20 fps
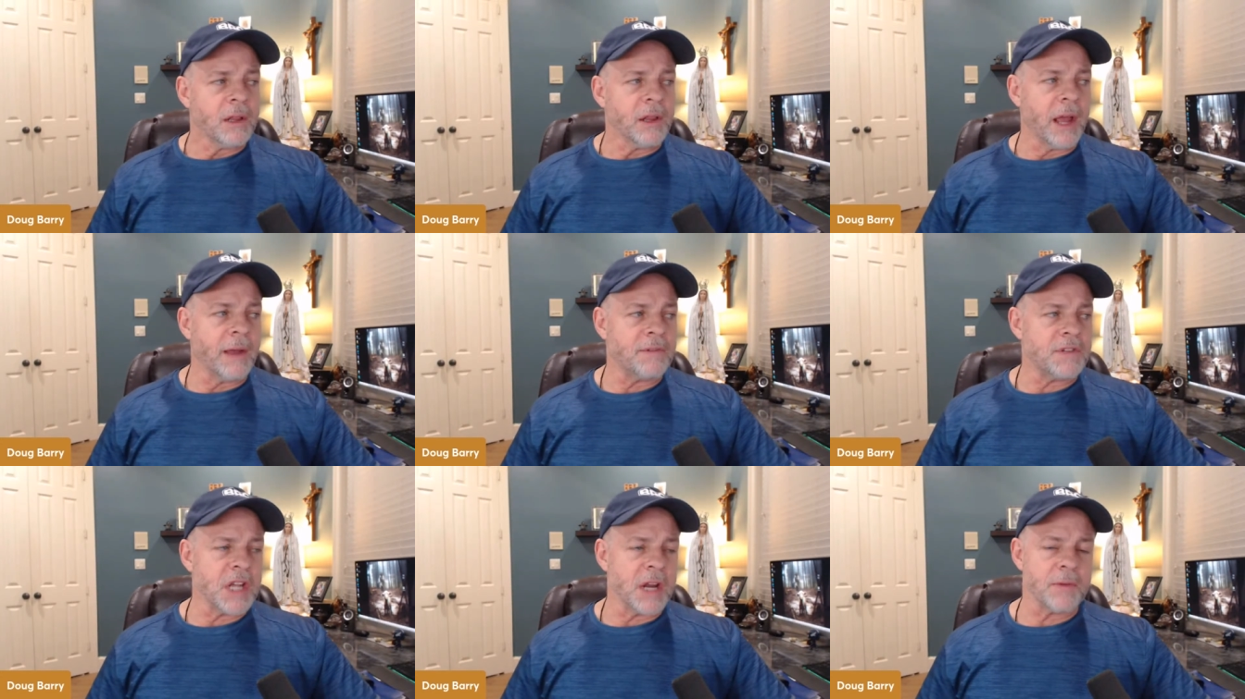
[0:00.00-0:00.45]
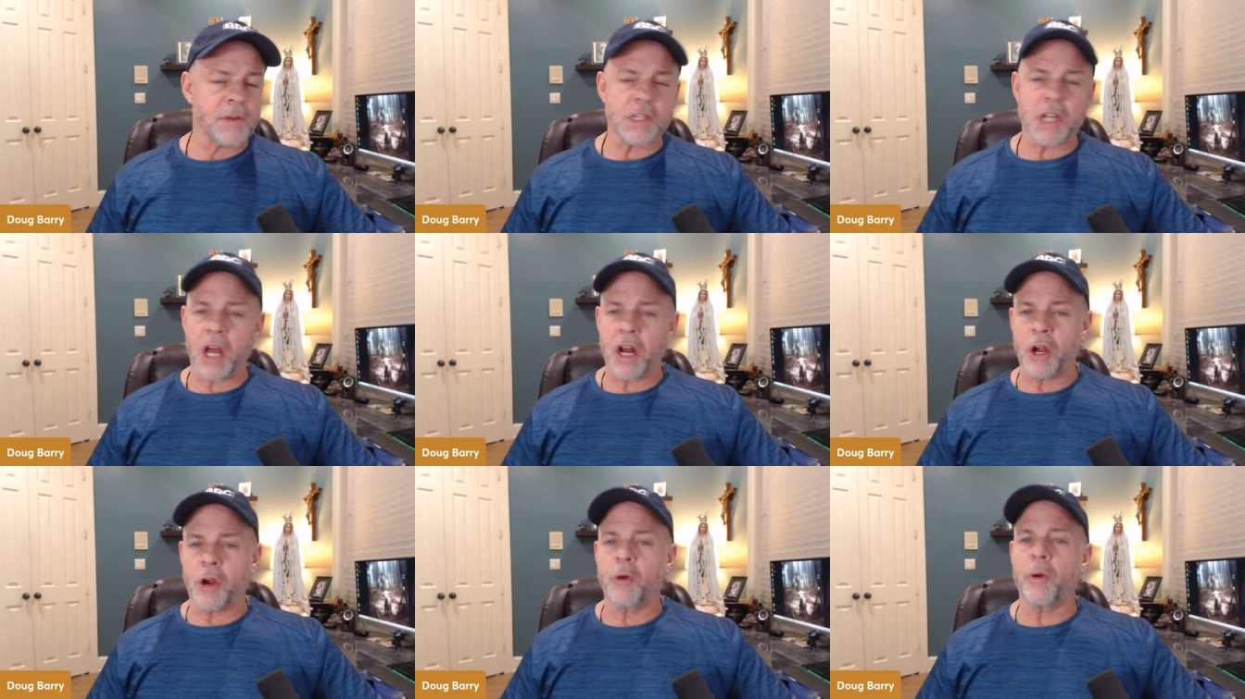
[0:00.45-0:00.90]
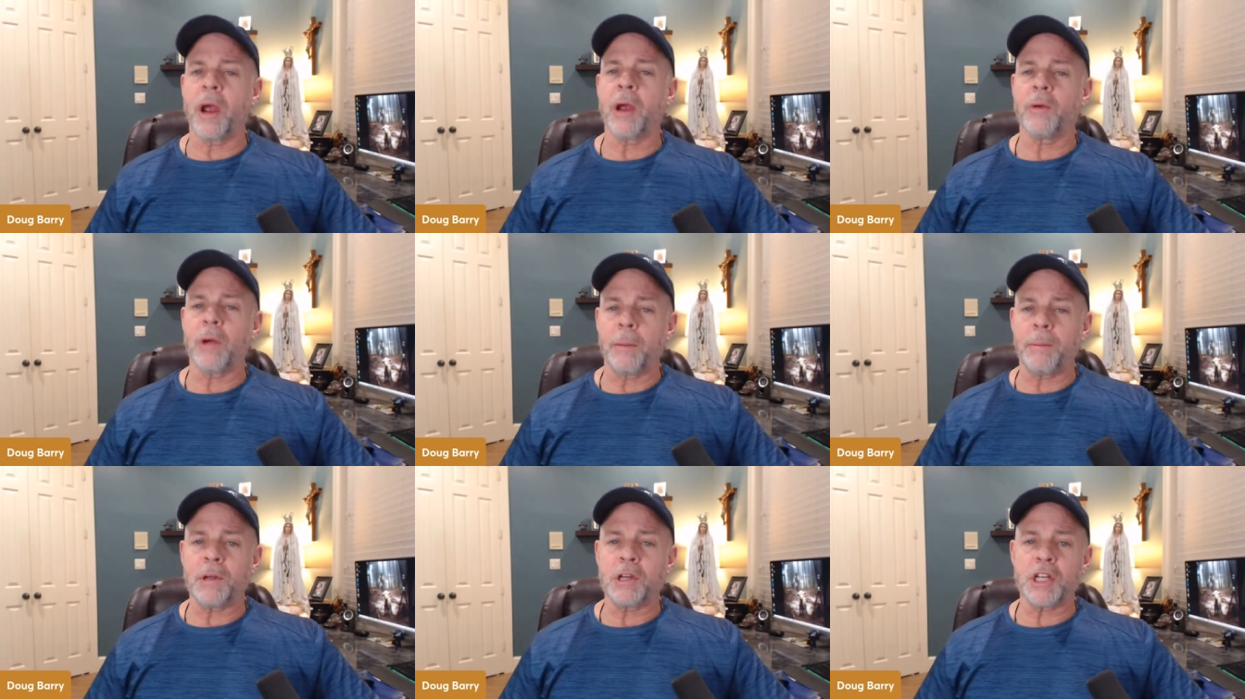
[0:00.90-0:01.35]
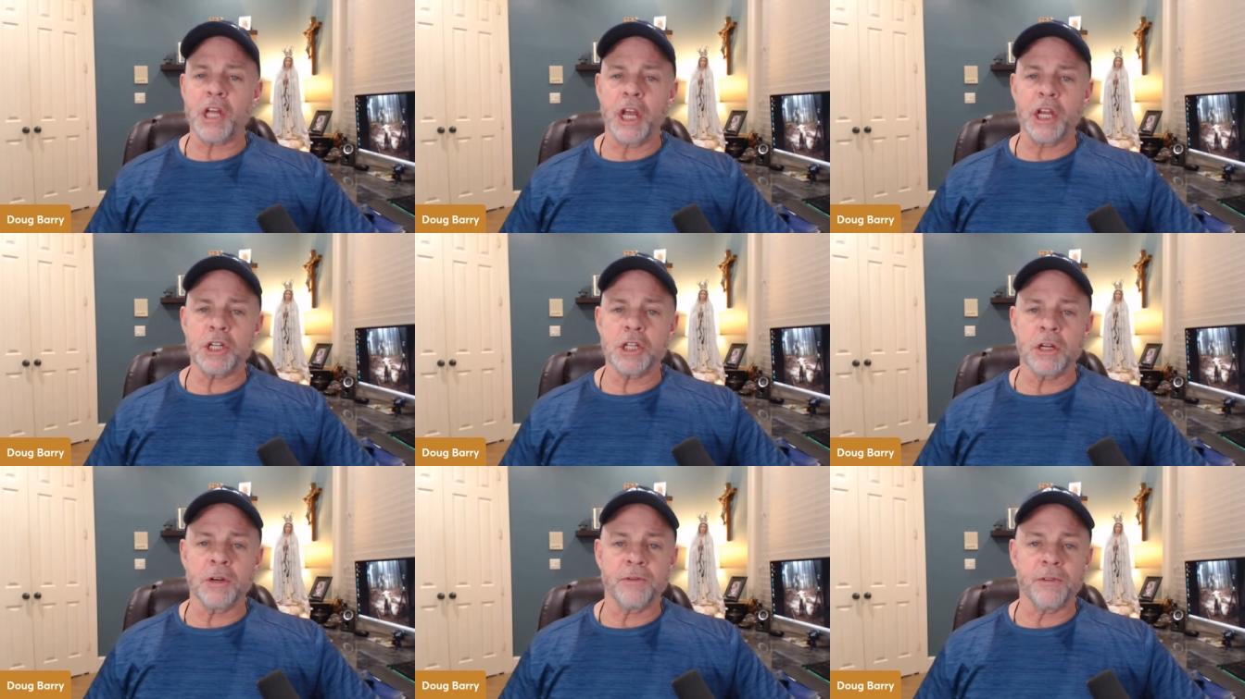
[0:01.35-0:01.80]
Lifesaver's got a great
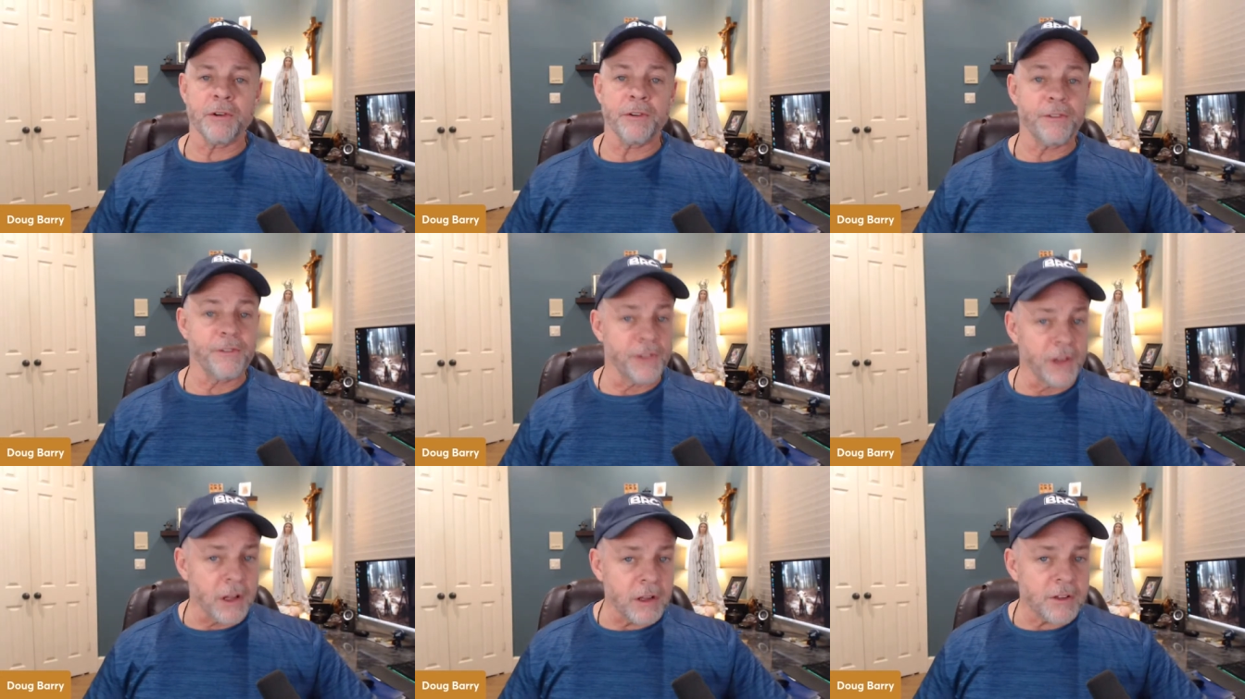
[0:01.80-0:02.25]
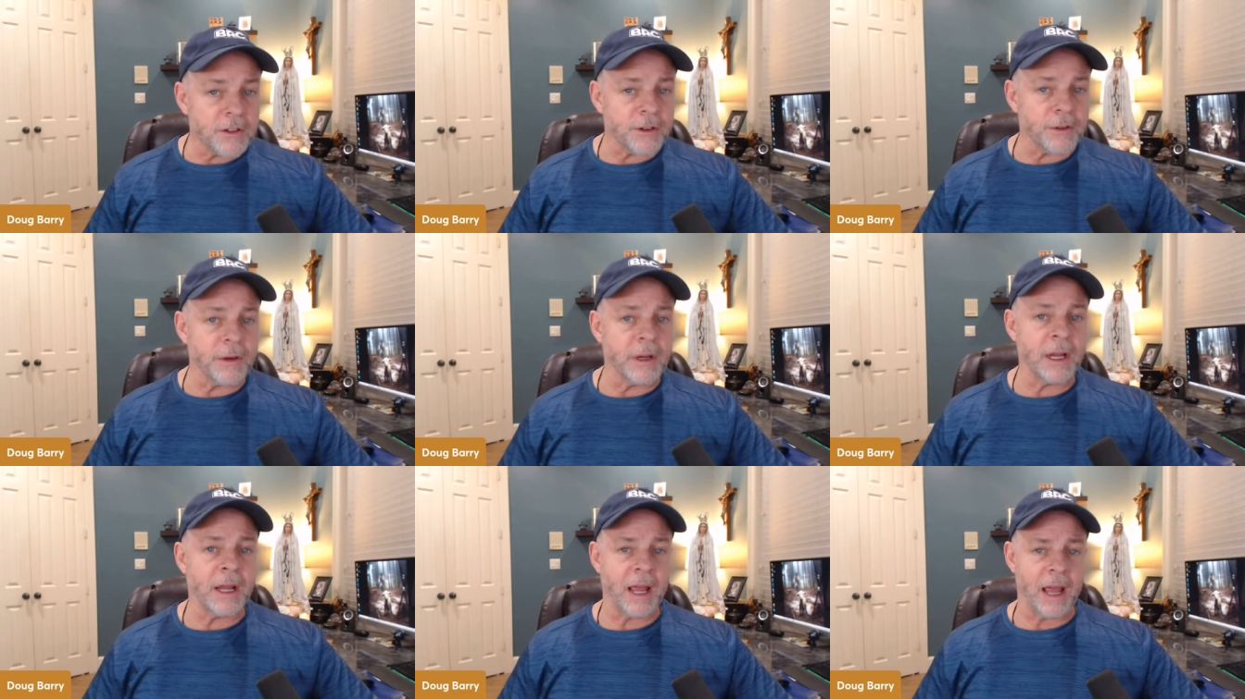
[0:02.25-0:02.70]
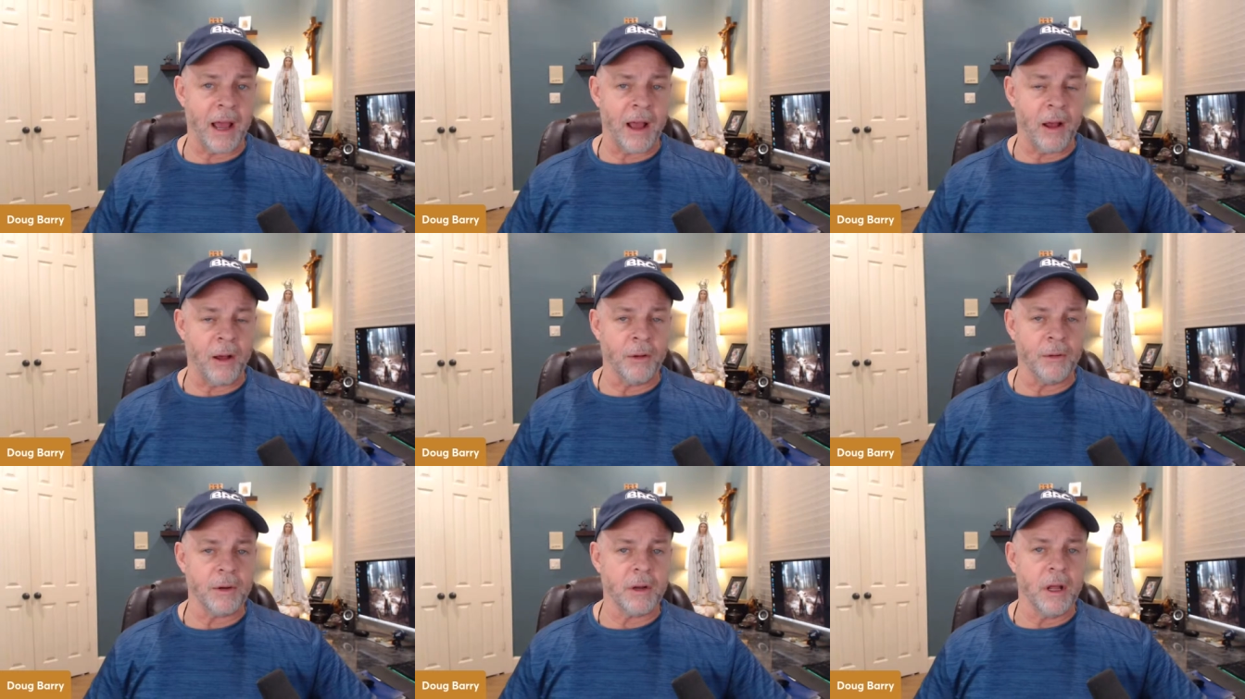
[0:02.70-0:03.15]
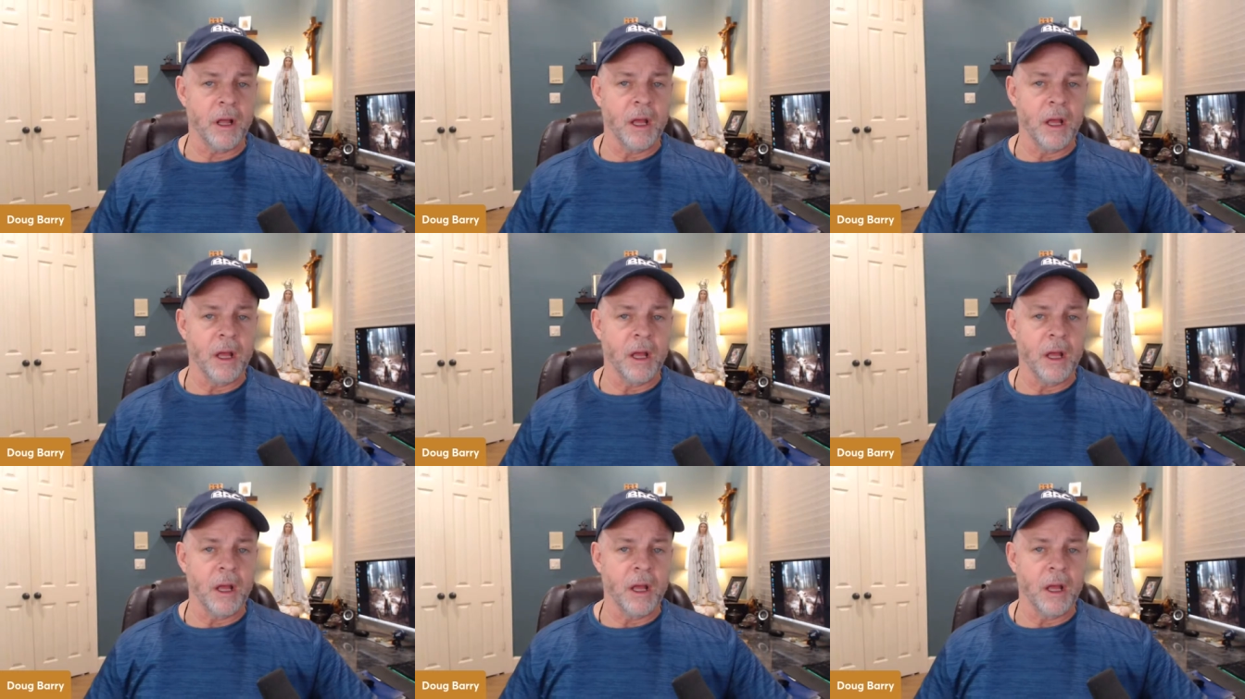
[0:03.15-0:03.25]
reputation for filtering out